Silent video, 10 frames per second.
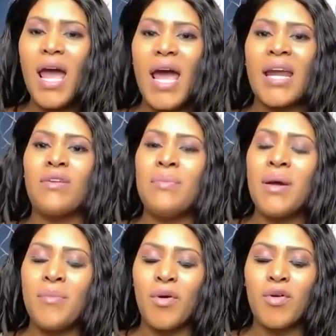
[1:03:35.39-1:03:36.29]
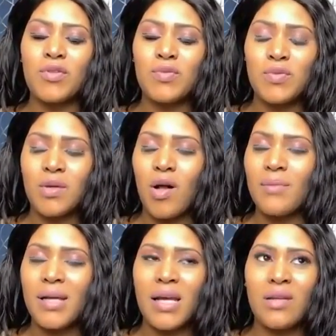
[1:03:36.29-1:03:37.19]
And I remember
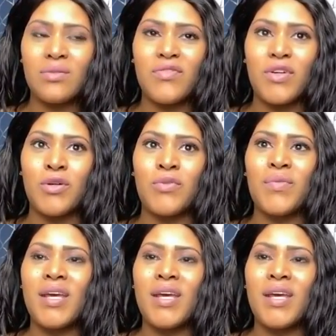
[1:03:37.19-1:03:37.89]
calling my dad on the phone,